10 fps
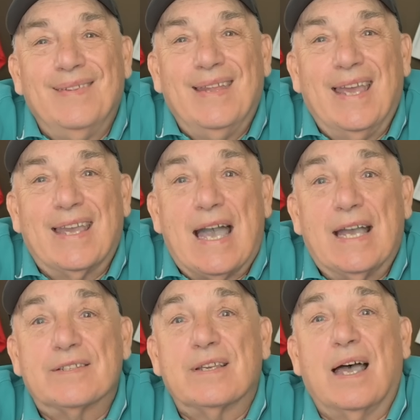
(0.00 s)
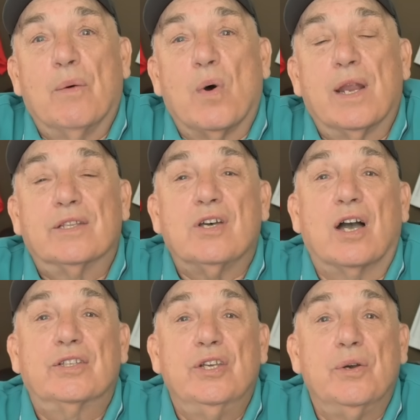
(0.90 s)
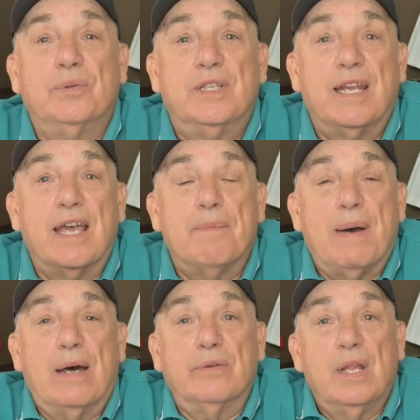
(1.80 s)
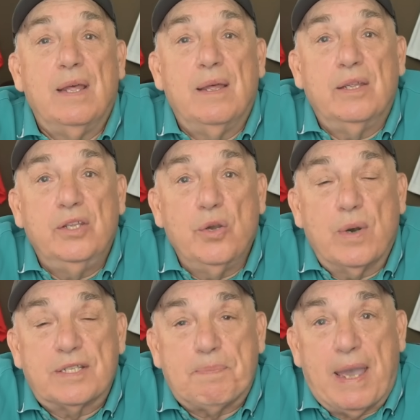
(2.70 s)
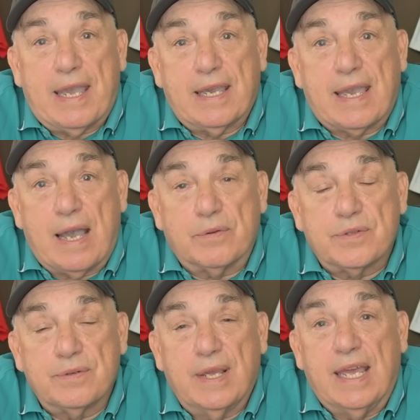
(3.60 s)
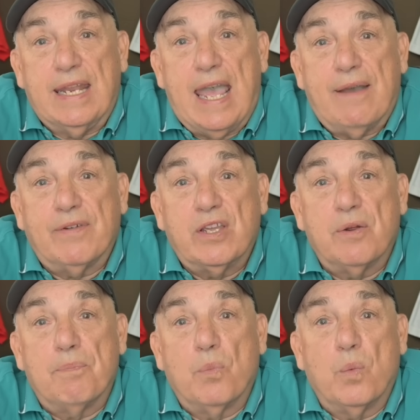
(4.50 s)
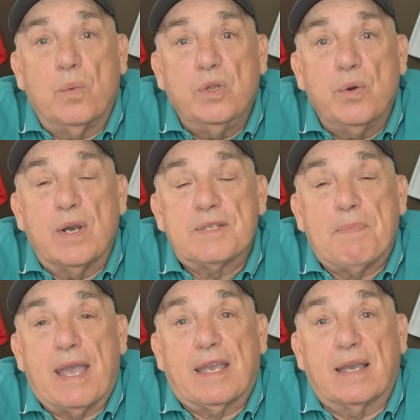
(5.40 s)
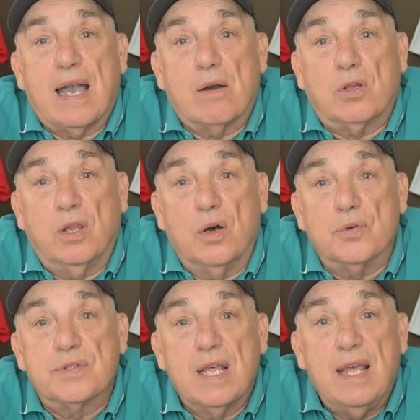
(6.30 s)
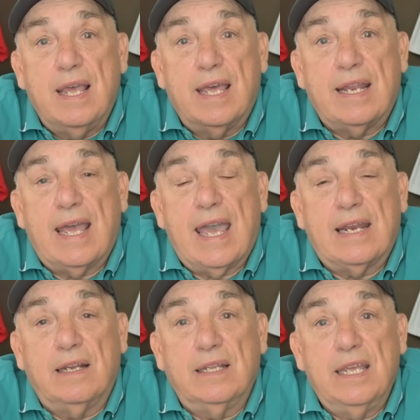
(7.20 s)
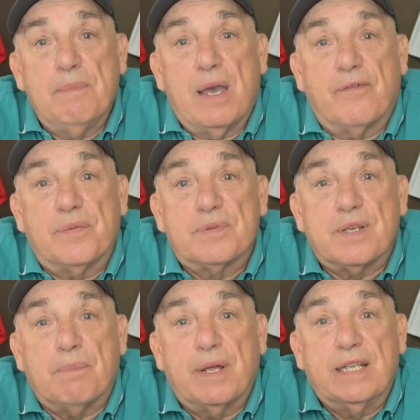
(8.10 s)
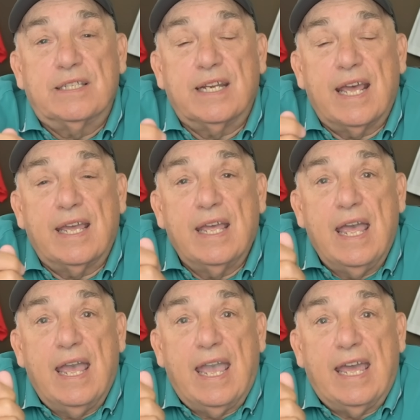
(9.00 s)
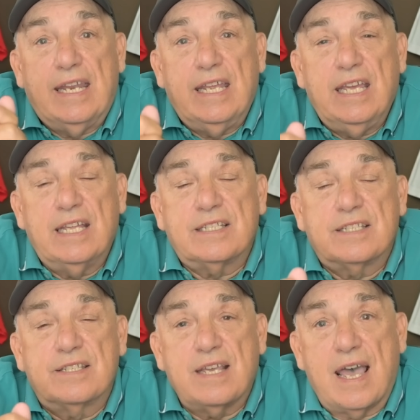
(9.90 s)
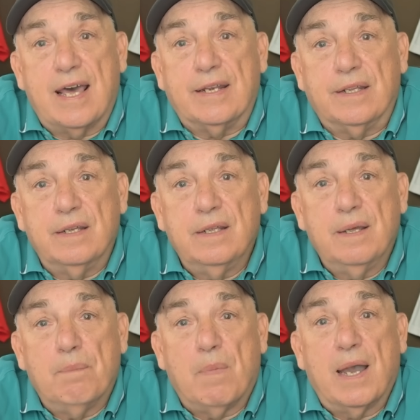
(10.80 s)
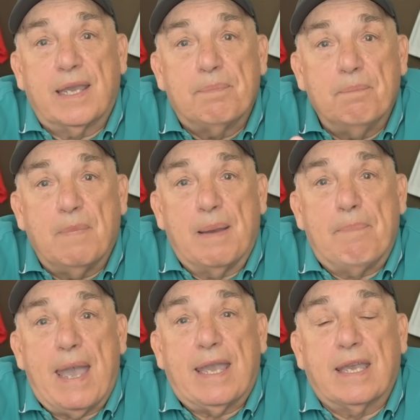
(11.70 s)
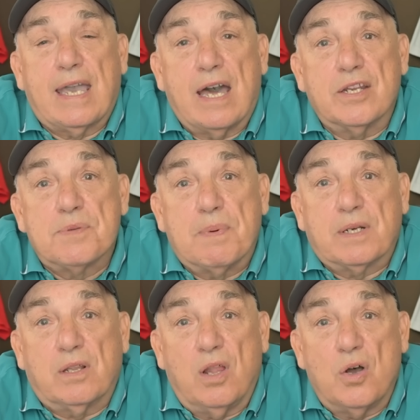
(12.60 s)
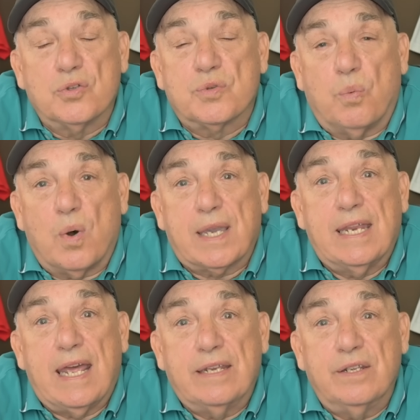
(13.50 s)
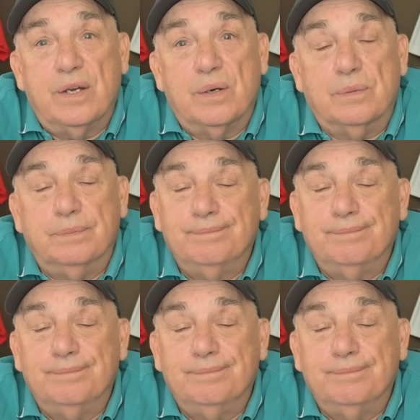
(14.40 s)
Hey guys, I want to talk to you today about U.S. bank accounts and having your U.S. bank account closed. And I had an email from somebody today and it said, Mike, my bank account has been closed. What can I do?